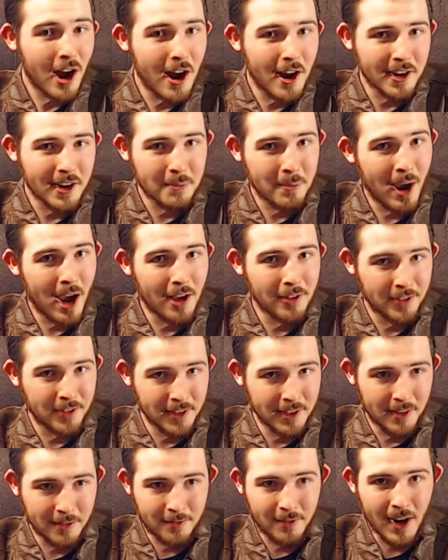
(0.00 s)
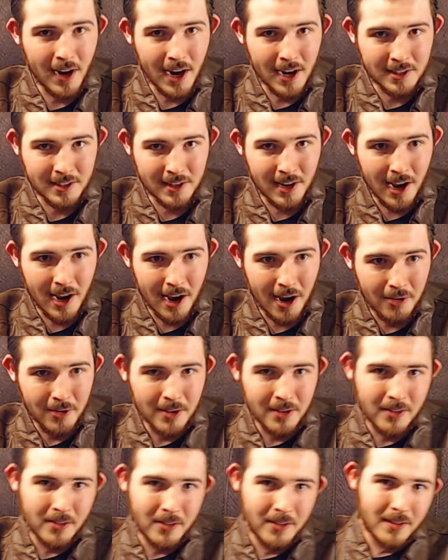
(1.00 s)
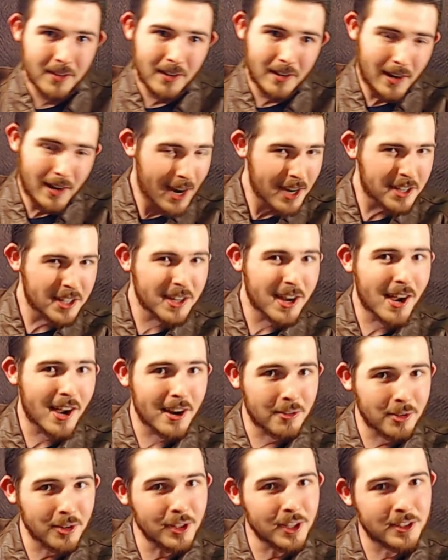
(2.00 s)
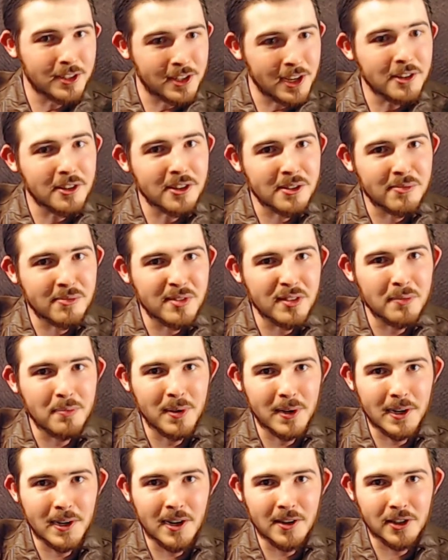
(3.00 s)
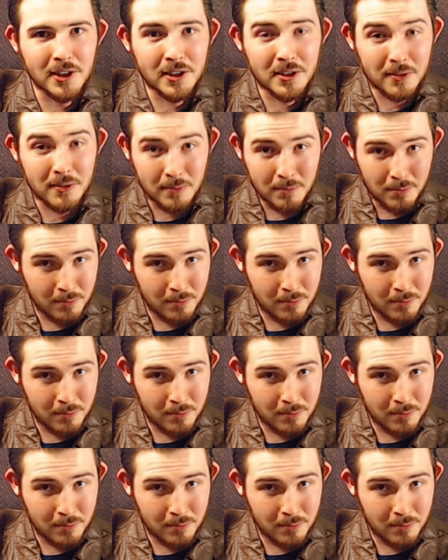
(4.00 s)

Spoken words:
about the effects. Now, I actually kind of really dig this movie because it's